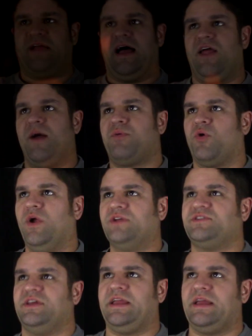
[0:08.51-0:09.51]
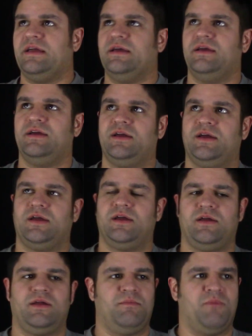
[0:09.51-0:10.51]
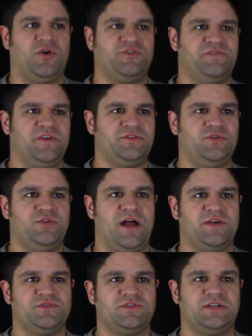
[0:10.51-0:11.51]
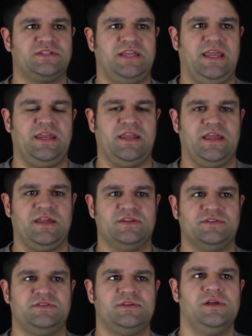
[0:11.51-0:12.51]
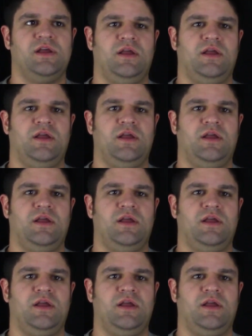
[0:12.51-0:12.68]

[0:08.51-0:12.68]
Flatline Pro Wrestling, March 5th, 2016 is